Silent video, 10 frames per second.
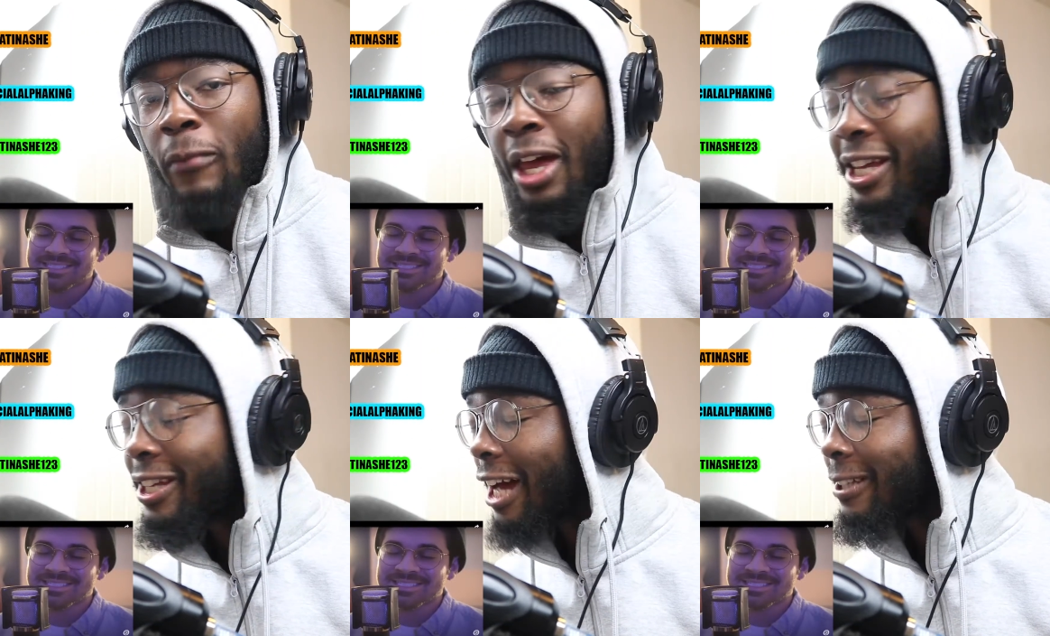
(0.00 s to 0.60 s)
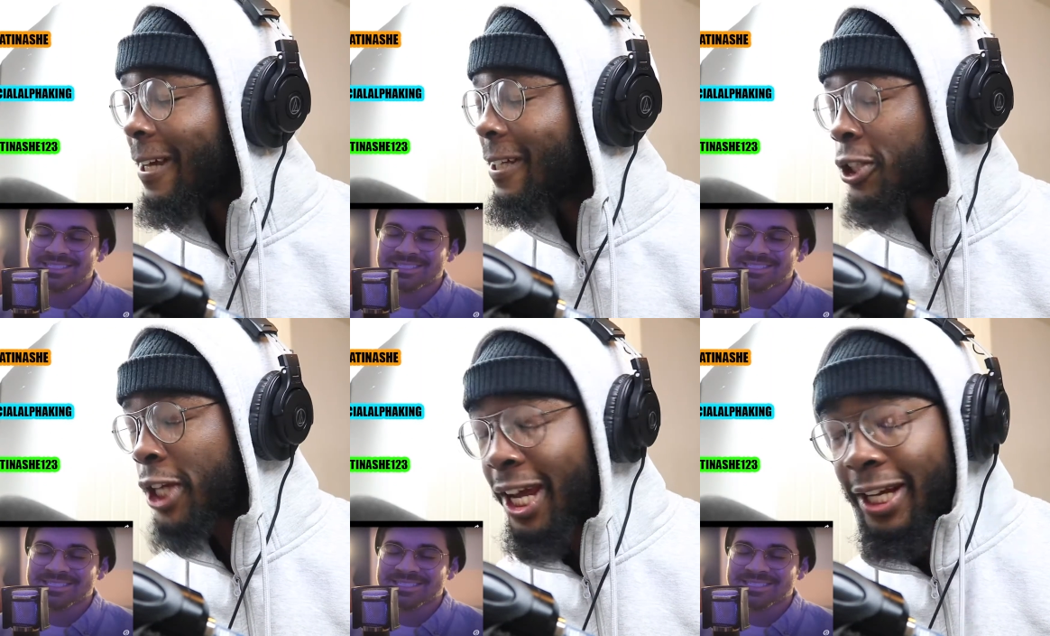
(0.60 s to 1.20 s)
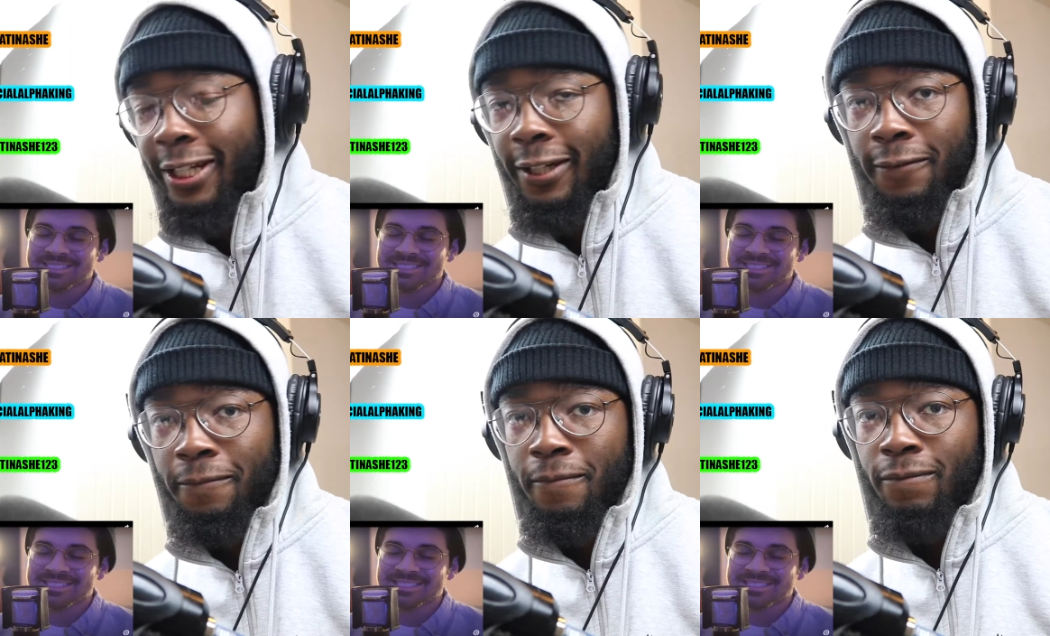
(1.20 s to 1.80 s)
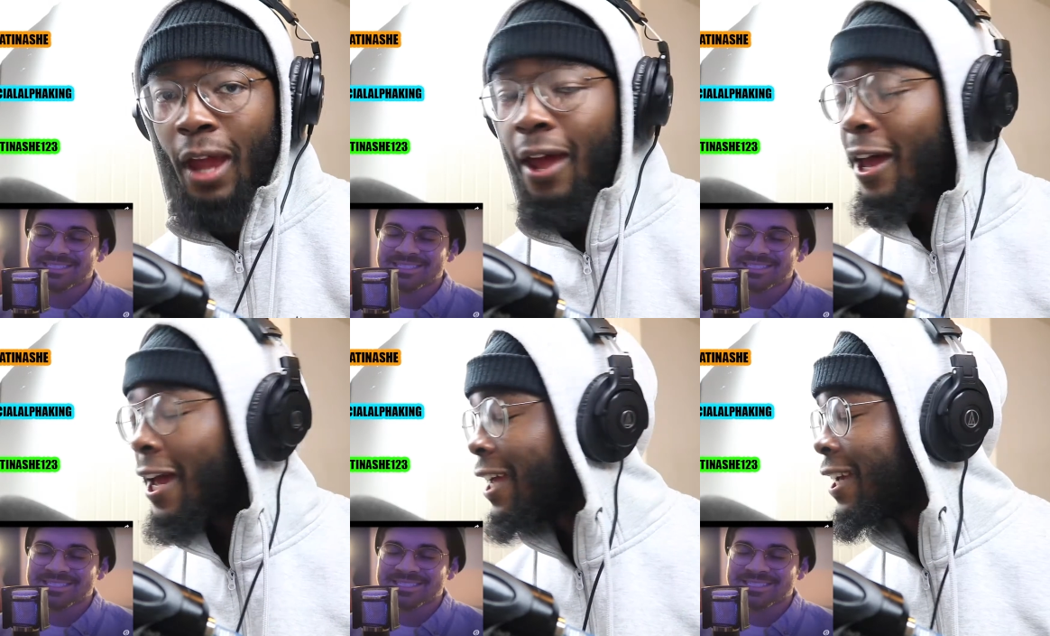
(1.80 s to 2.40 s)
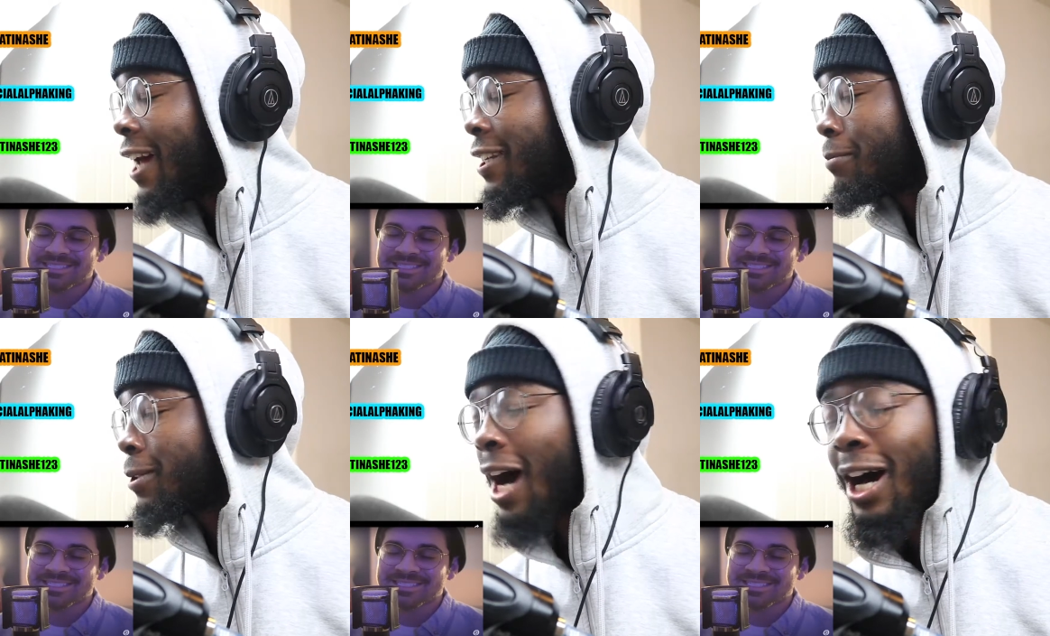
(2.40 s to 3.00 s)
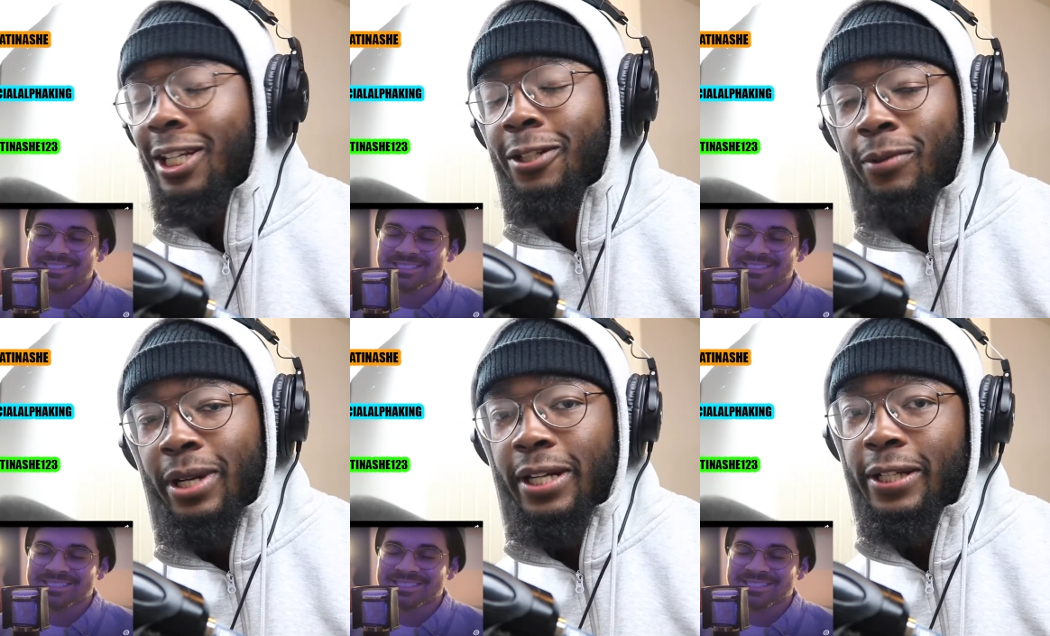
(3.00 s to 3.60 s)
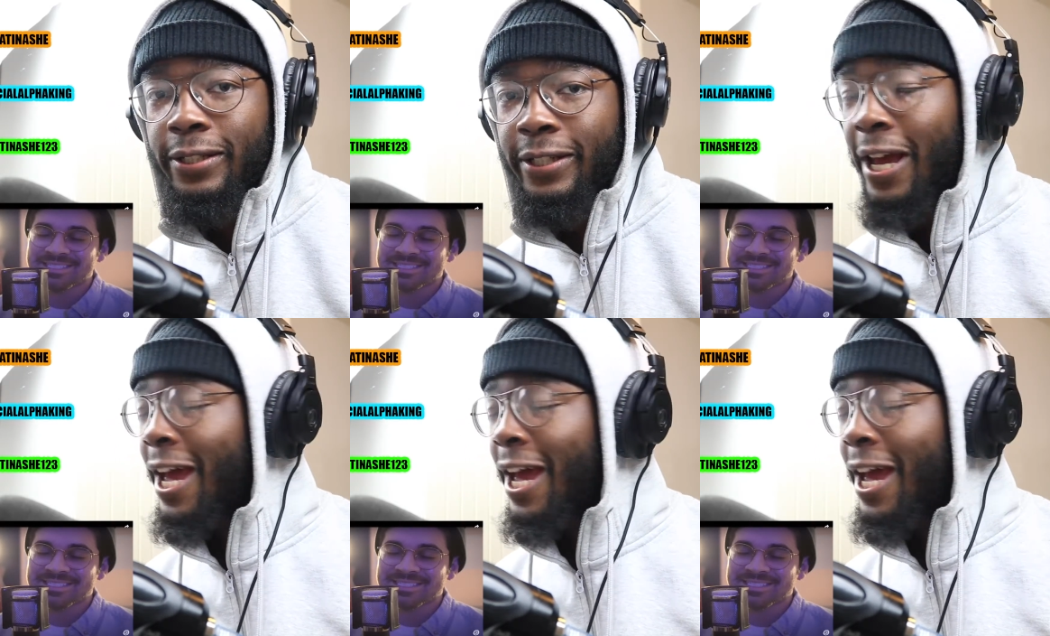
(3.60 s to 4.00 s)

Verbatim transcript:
Speaker 1: He got that chicken. He got them collard greens.